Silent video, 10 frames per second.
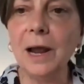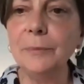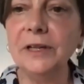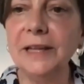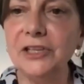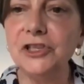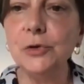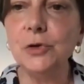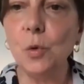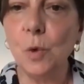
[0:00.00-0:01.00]
I'm going to let
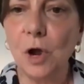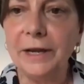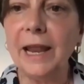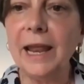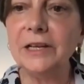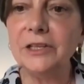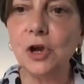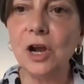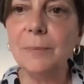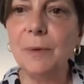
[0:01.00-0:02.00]
you go on and
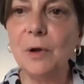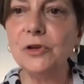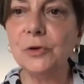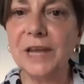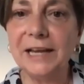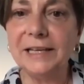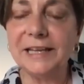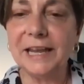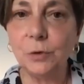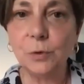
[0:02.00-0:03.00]
talk about your candy
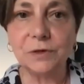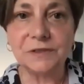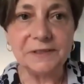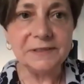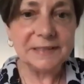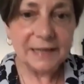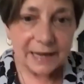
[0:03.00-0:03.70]
cane horses.